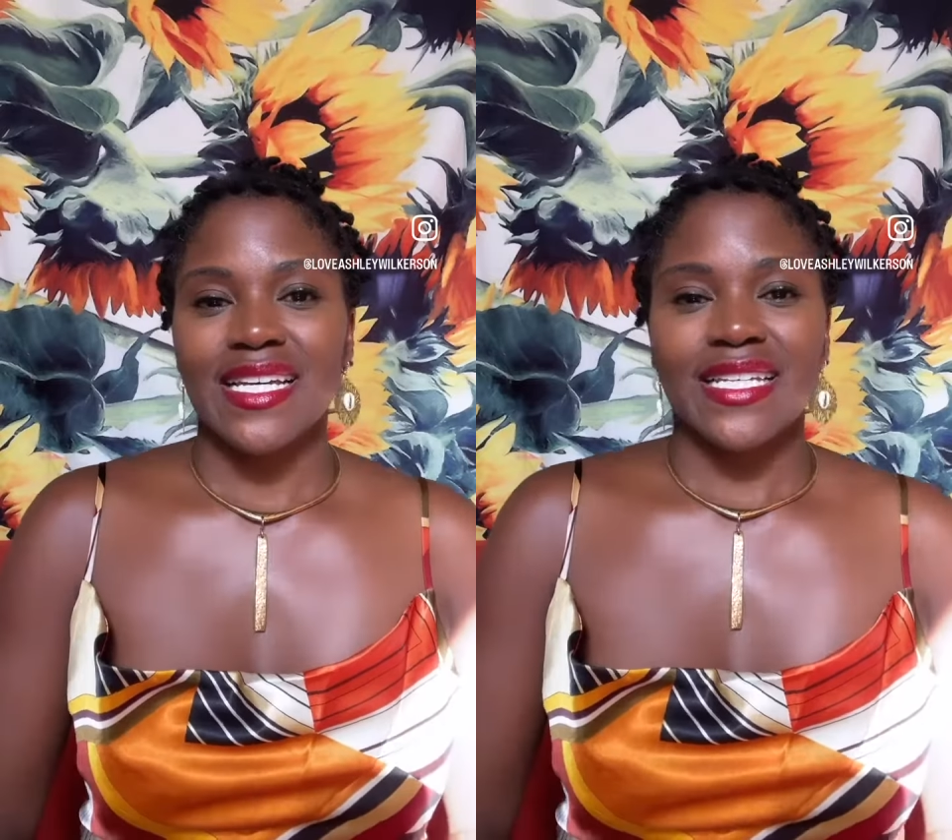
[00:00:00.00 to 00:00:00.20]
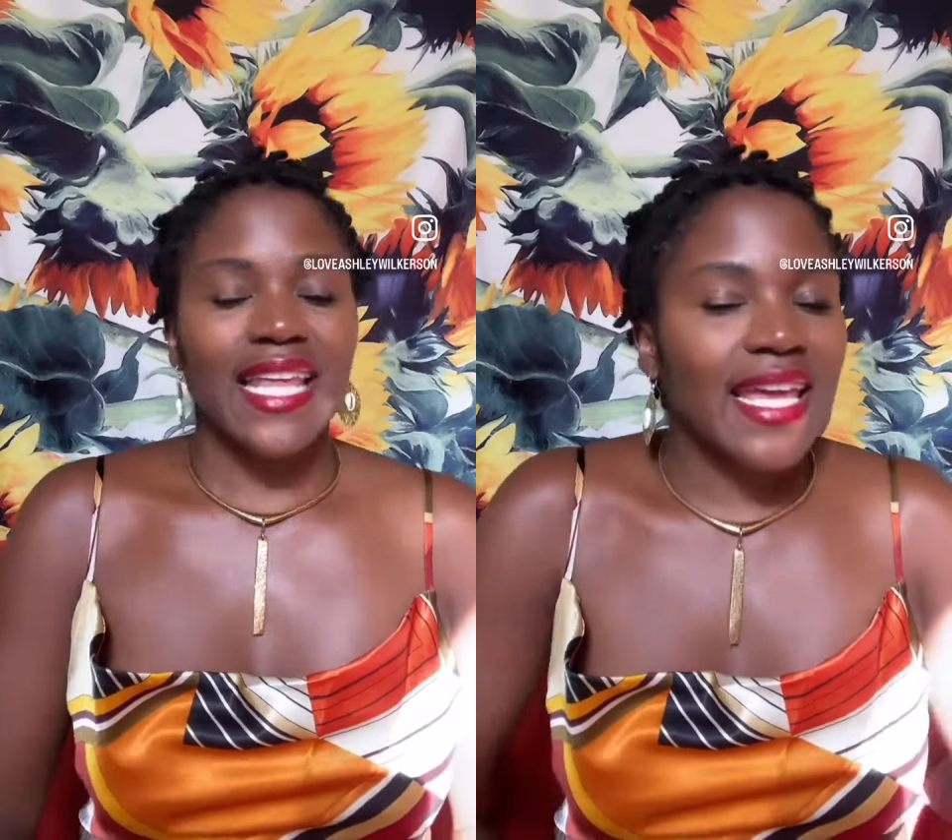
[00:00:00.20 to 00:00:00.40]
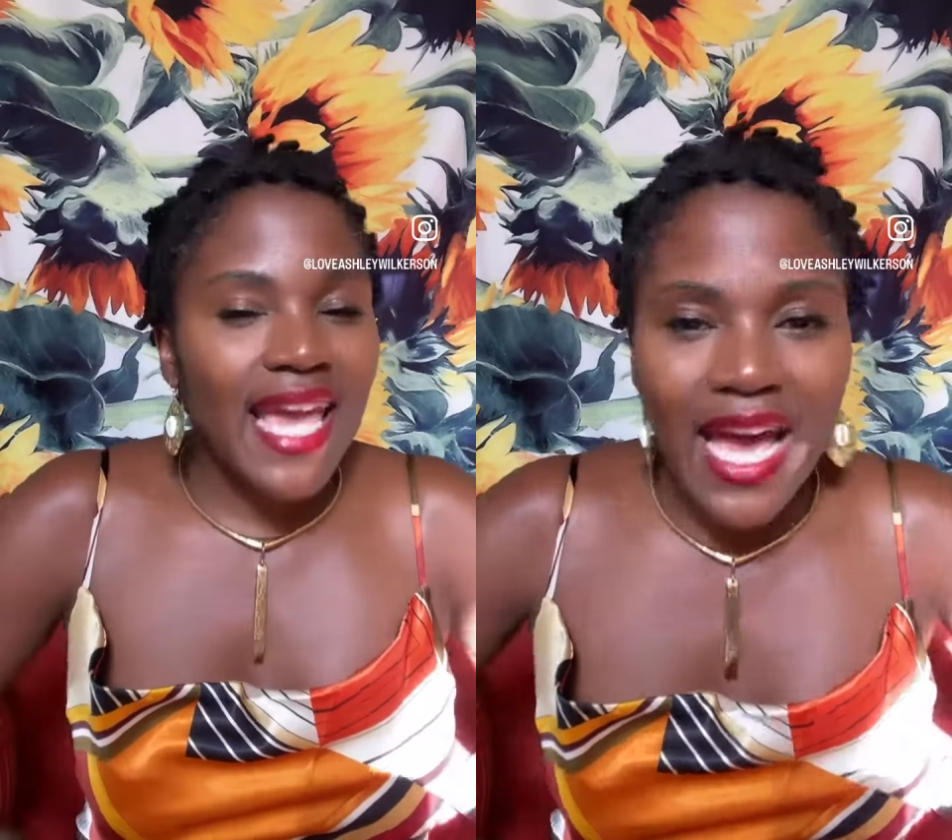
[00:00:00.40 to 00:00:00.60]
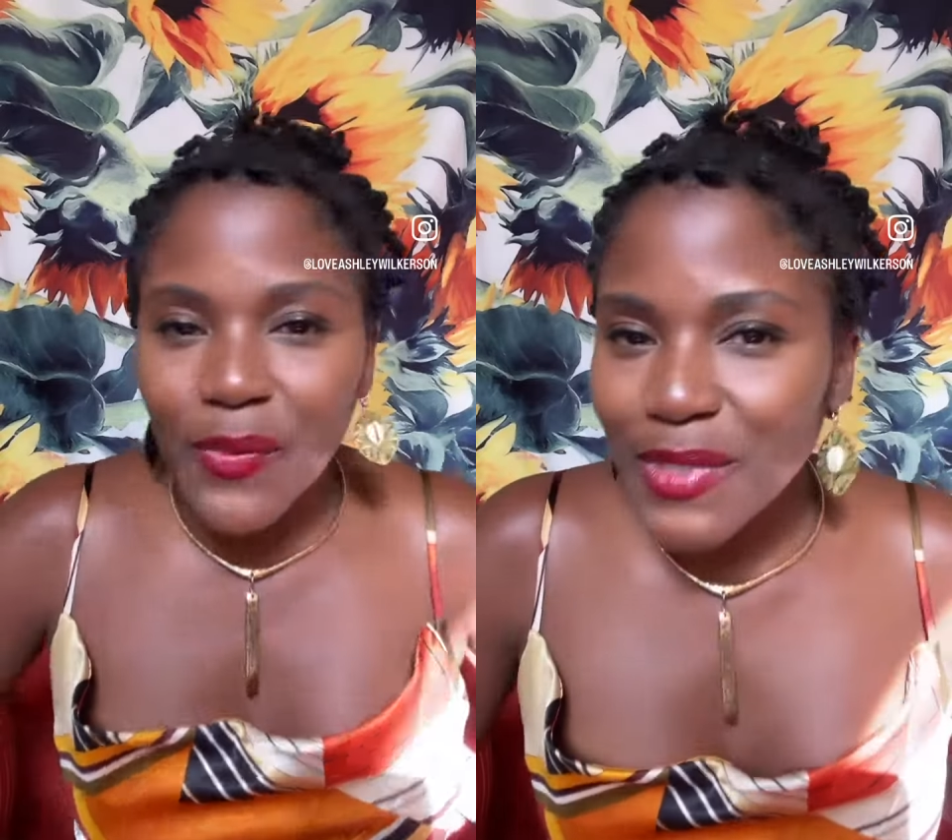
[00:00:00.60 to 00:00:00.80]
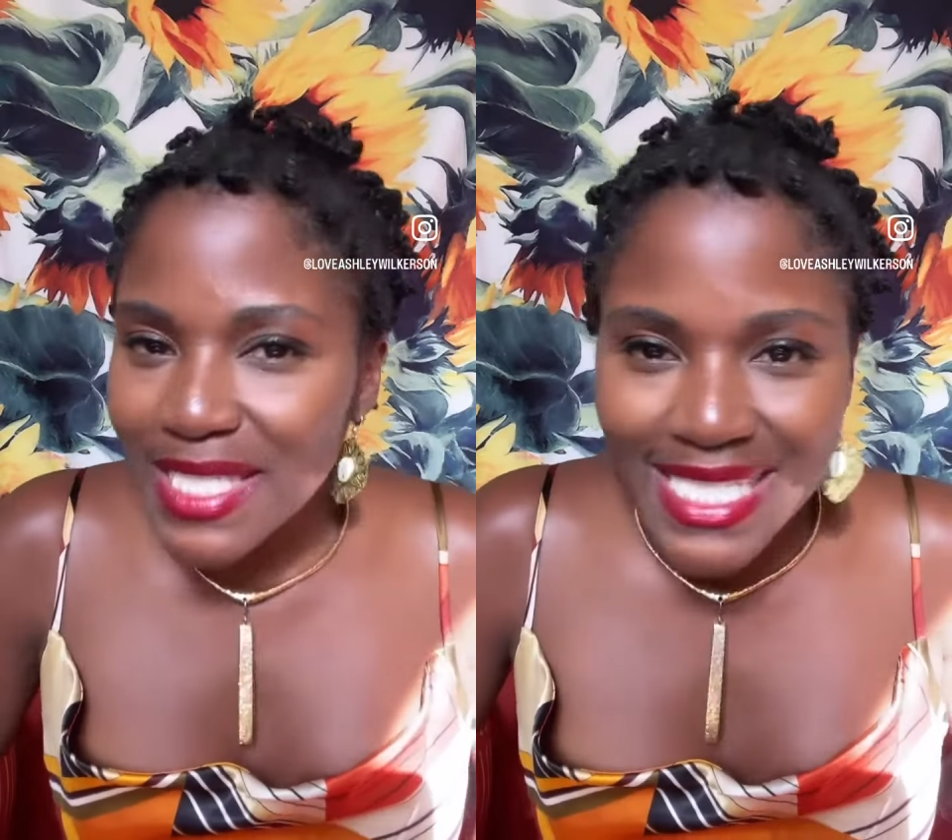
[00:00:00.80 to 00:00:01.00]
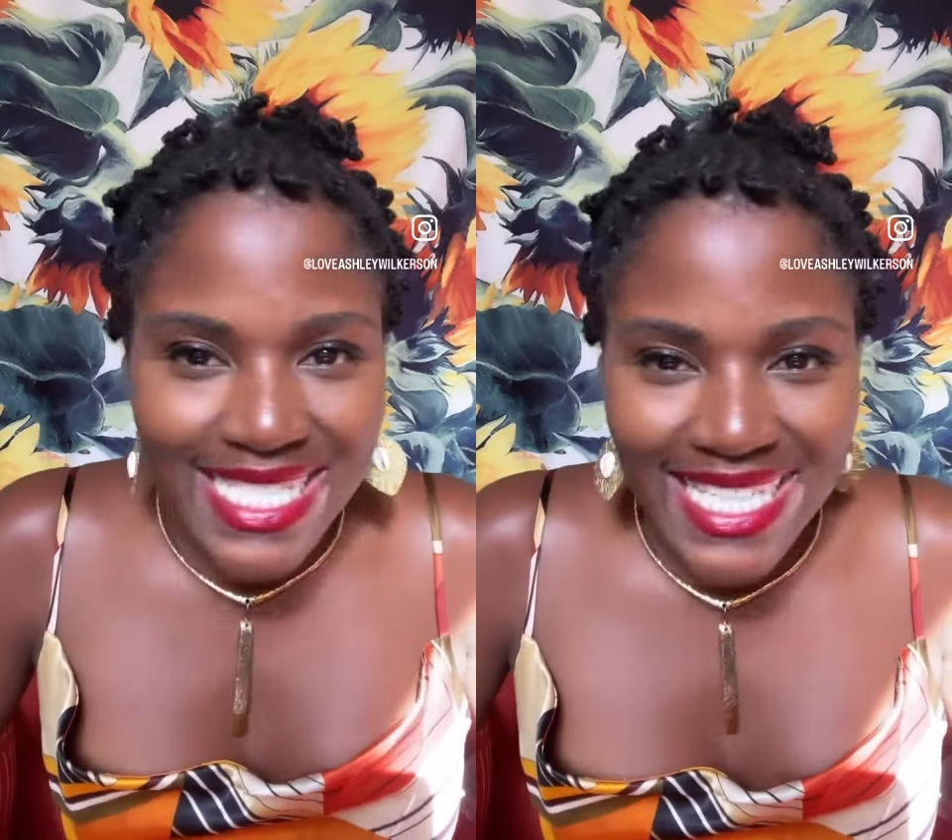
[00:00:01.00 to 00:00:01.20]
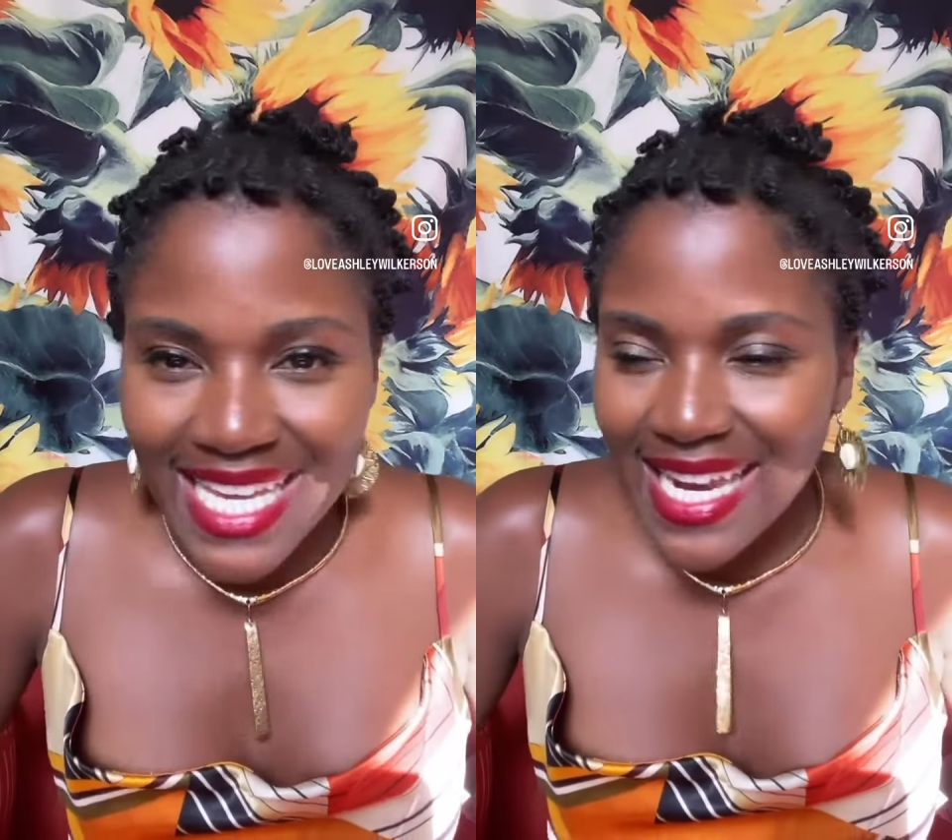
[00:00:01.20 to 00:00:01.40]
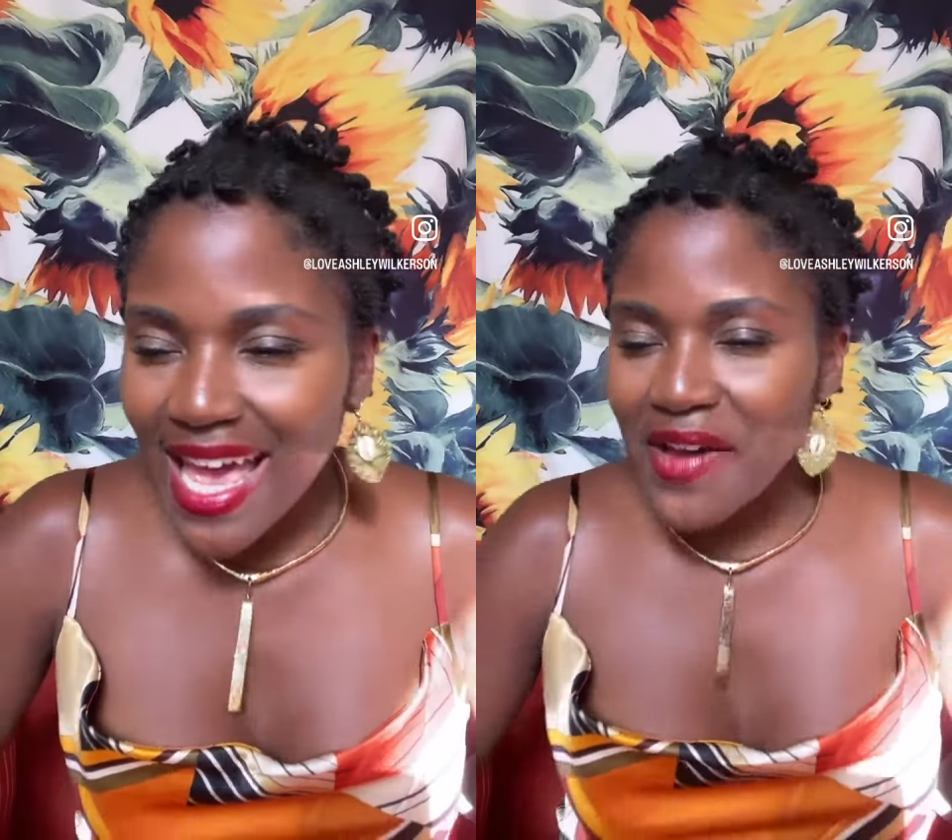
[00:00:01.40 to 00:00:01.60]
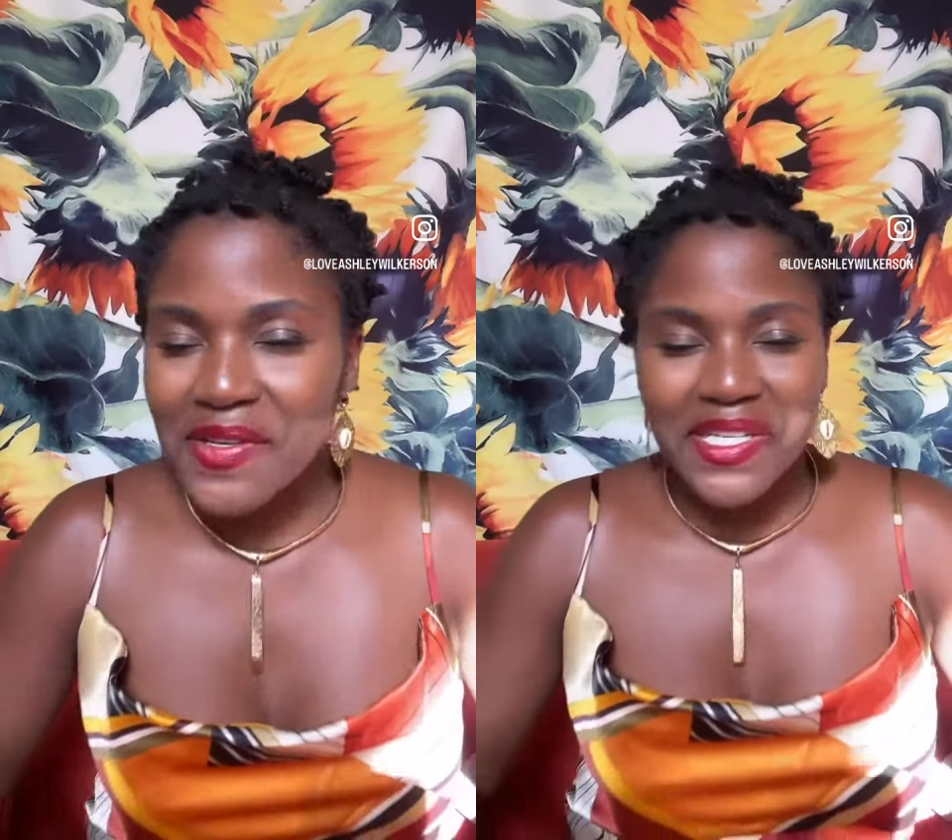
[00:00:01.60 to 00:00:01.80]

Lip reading: Lay down when you need to lay down.